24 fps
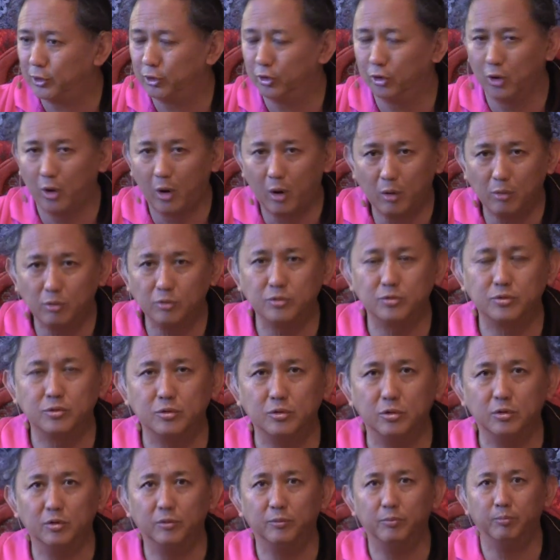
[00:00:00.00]
Longs
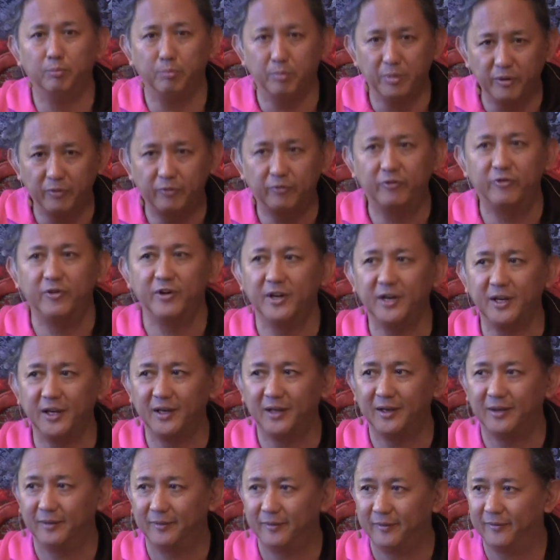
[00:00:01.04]
to be
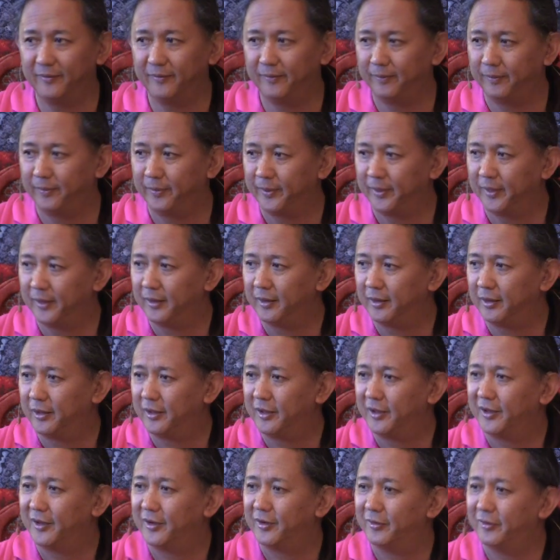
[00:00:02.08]
free
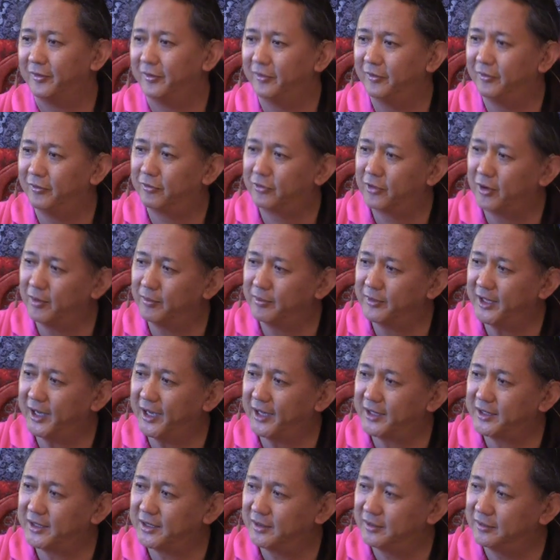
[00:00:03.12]
from
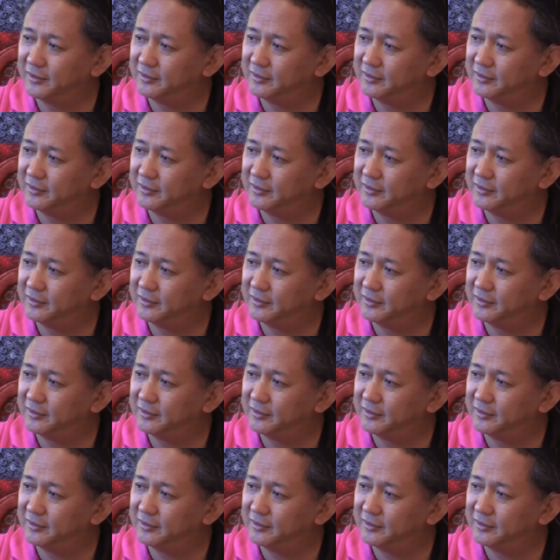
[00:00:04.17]
that,